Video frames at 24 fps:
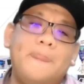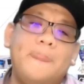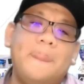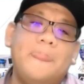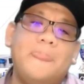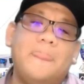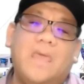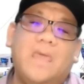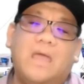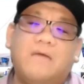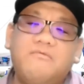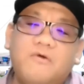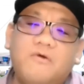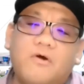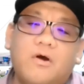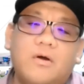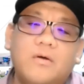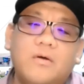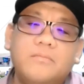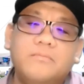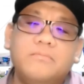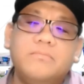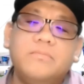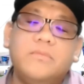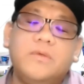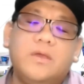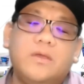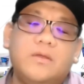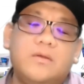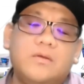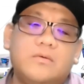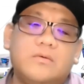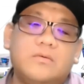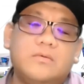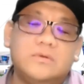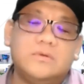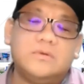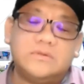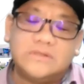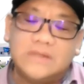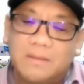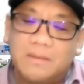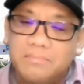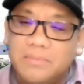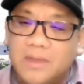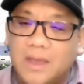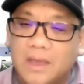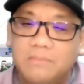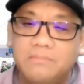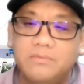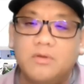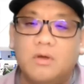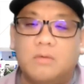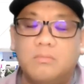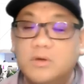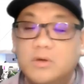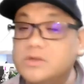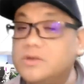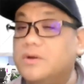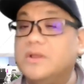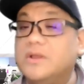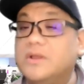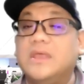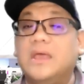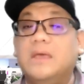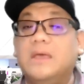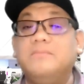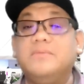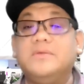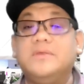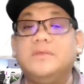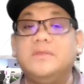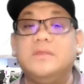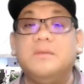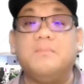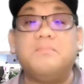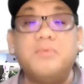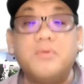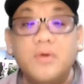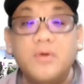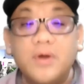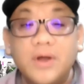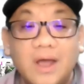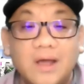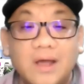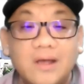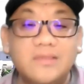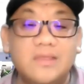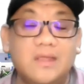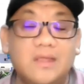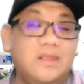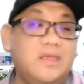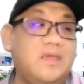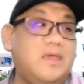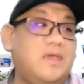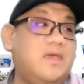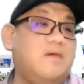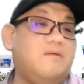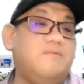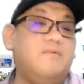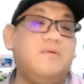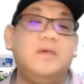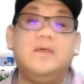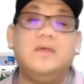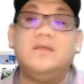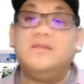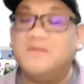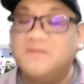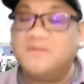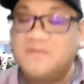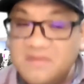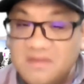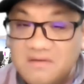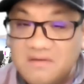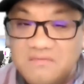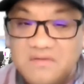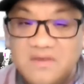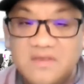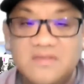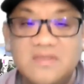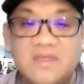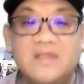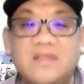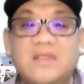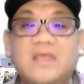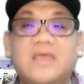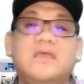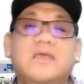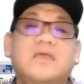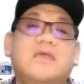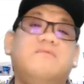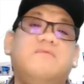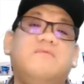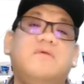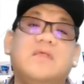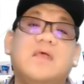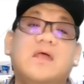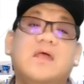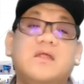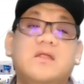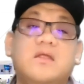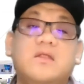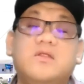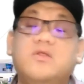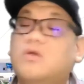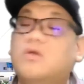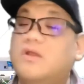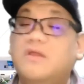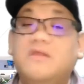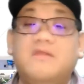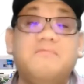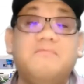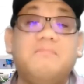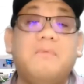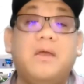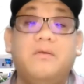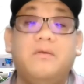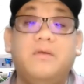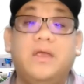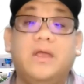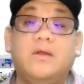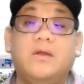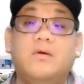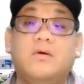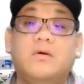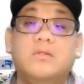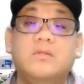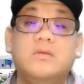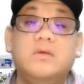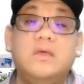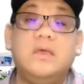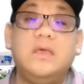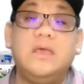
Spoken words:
Therefore, sometimes, or most of the times, the products that they have, the service that they give is not inspiring at all.